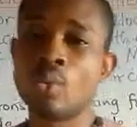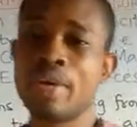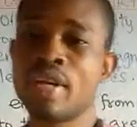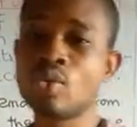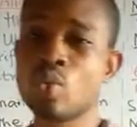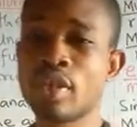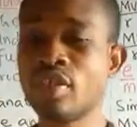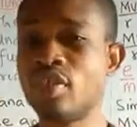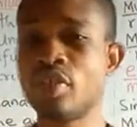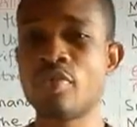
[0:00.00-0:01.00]
We now want
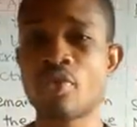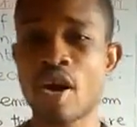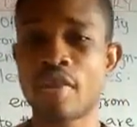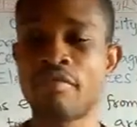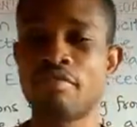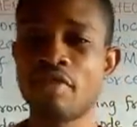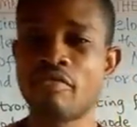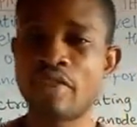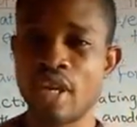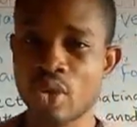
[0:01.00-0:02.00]
to derive the
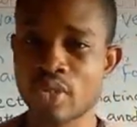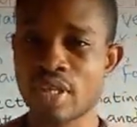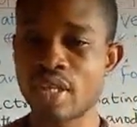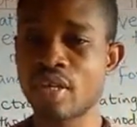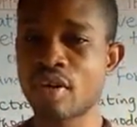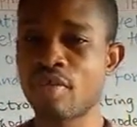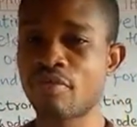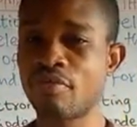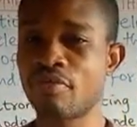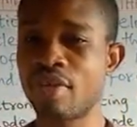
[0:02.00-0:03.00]
velocity of
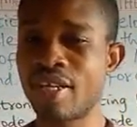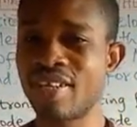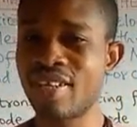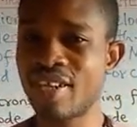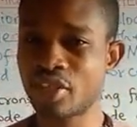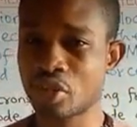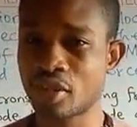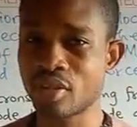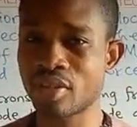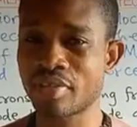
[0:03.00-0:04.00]
an
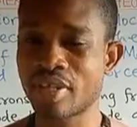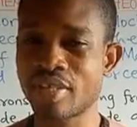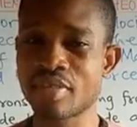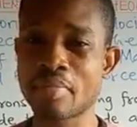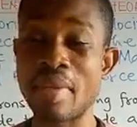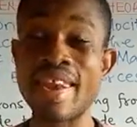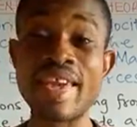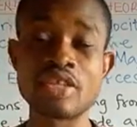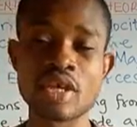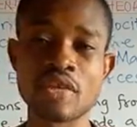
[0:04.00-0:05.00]
electron that is
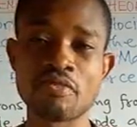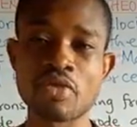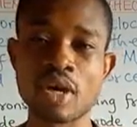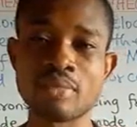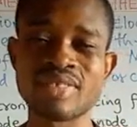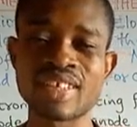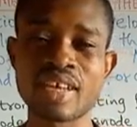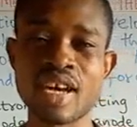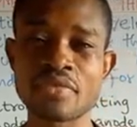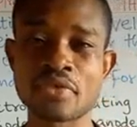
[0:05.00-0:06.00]
emanating from the
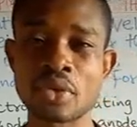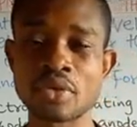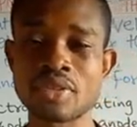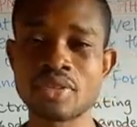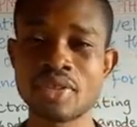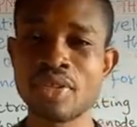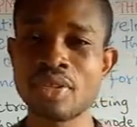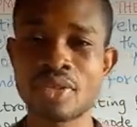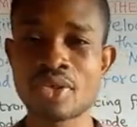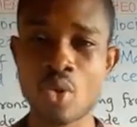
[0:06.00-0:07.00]
cathode
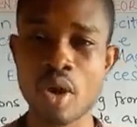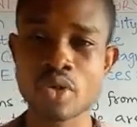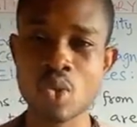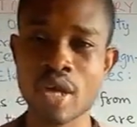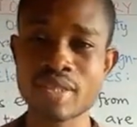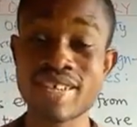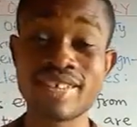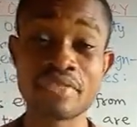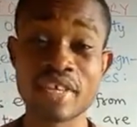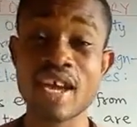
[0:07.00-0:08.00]
towards what?
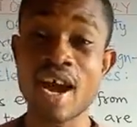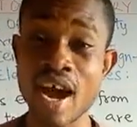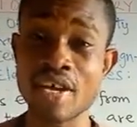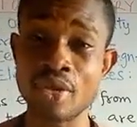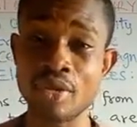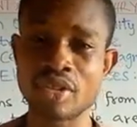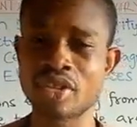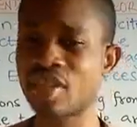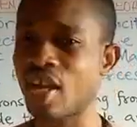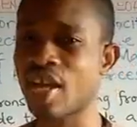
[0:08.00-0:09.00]
The anode,
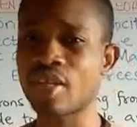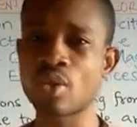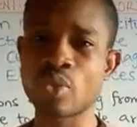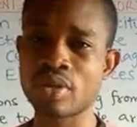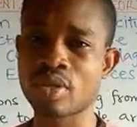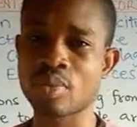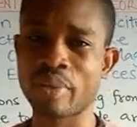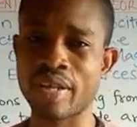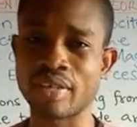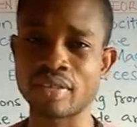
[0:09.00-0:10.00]
just like we
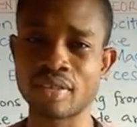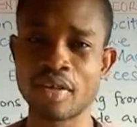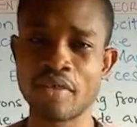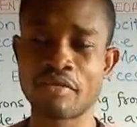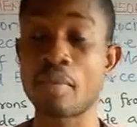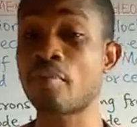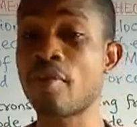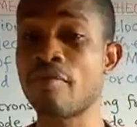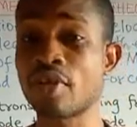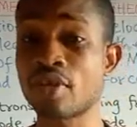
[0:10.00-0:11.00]
explained from
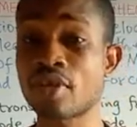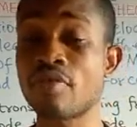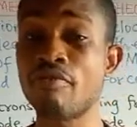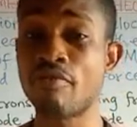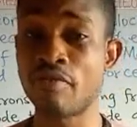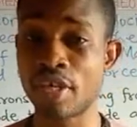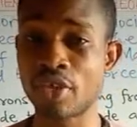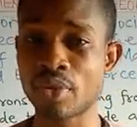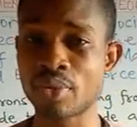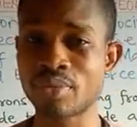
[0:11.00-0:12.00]
previous
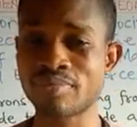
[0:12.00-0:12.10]
video.